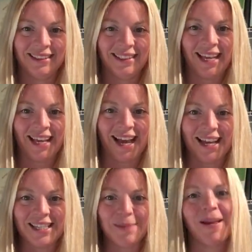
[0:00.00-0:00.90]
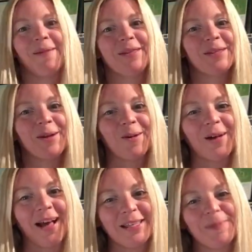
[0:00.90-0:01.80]
Hey guys, my name is Nicole
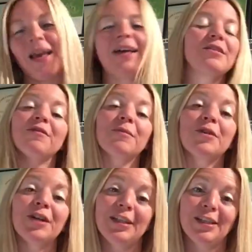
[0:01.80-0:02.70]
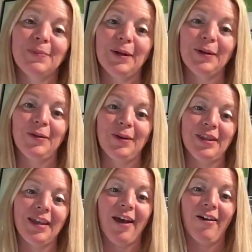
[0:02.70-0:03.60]
Espiazzi from Greensboro, North
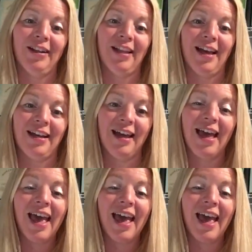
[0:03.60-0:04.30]
Carolina,